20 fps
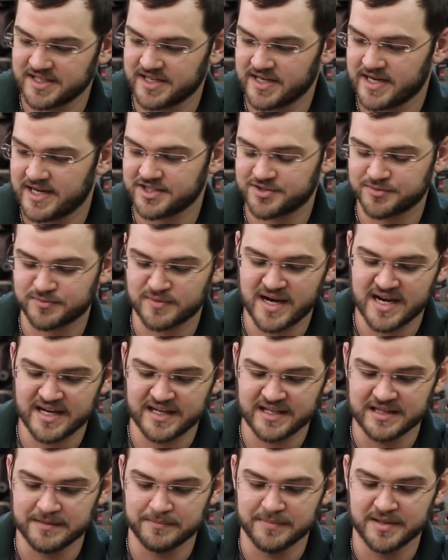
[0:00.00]
the notch right
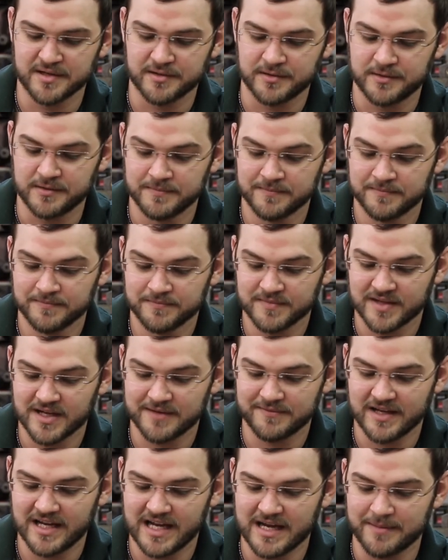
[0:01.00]
in the middle
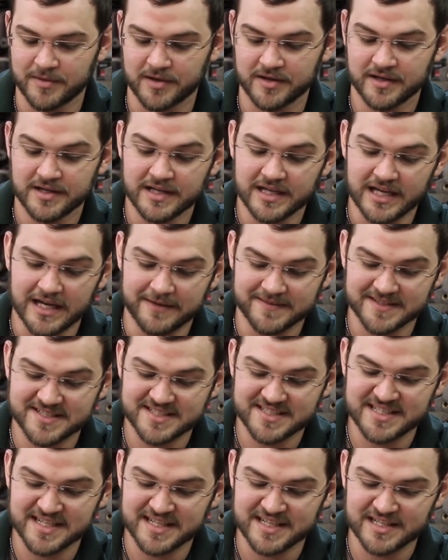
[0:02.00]
of the hammer. If it's
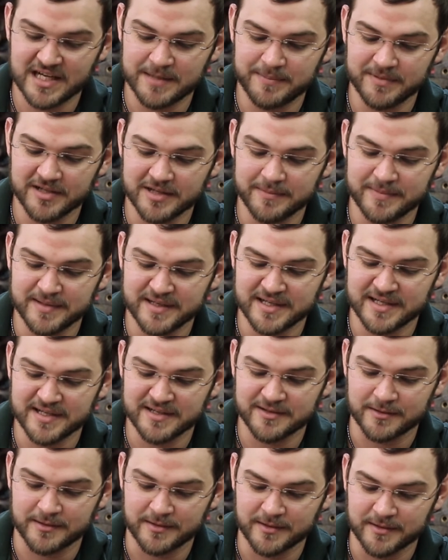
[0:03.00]
sticking up a little
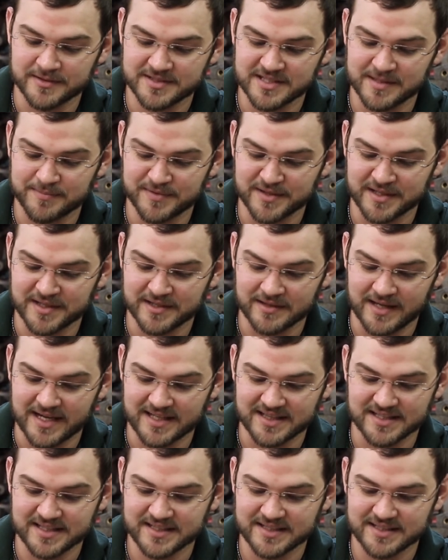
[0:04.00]
bit or something
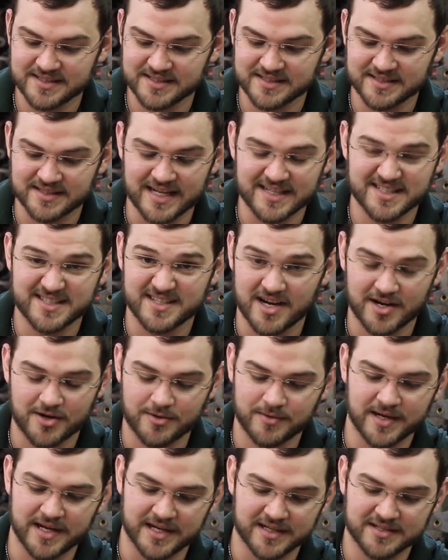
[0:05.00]
like this, that's not
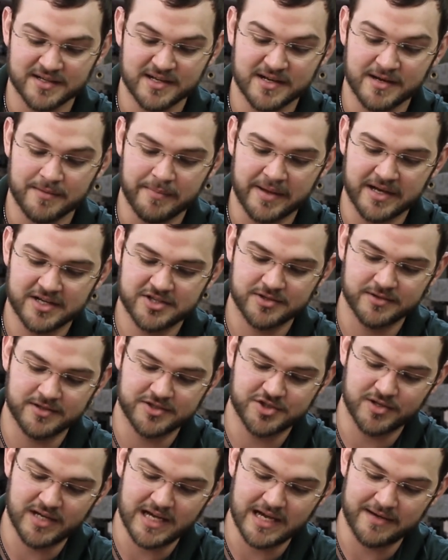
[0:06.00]
correct. Make sure
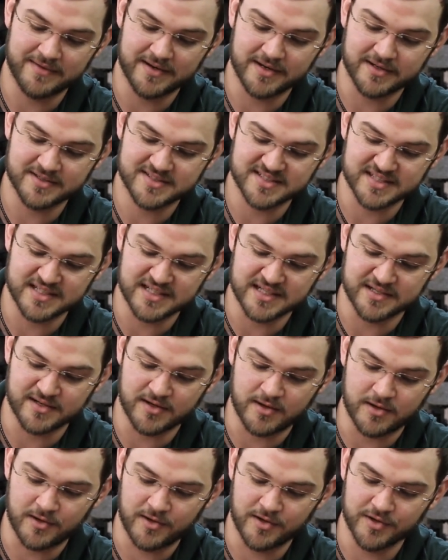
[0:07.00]
that you have it seated
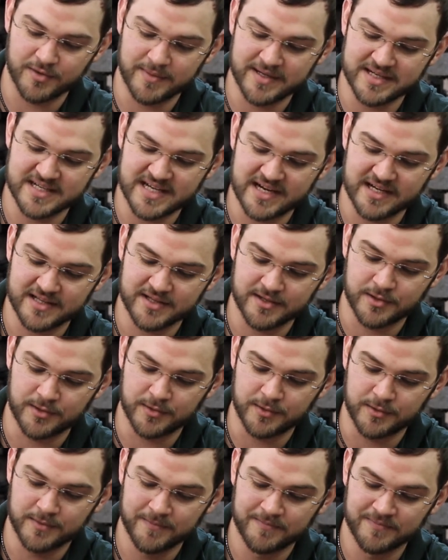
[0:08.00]
all the way down in the
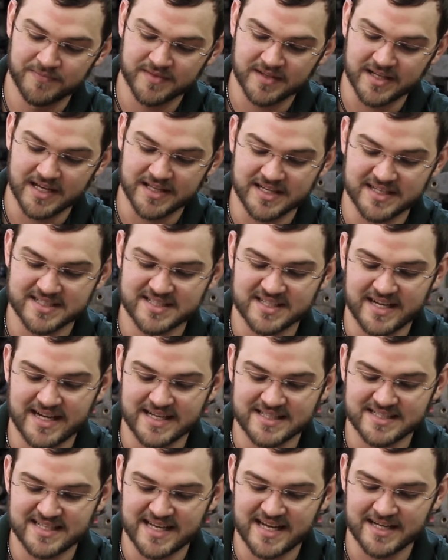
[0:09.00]
hole and then it
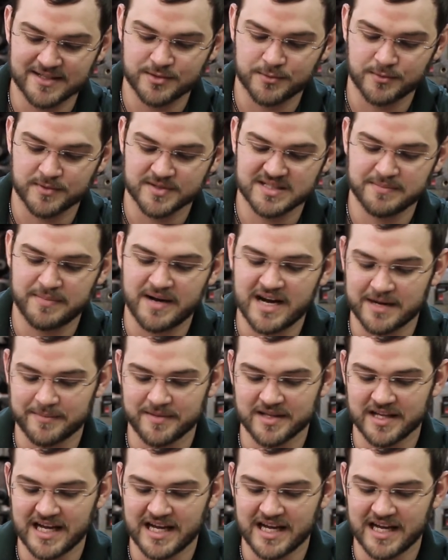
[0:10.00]
slides down towards the bottom of the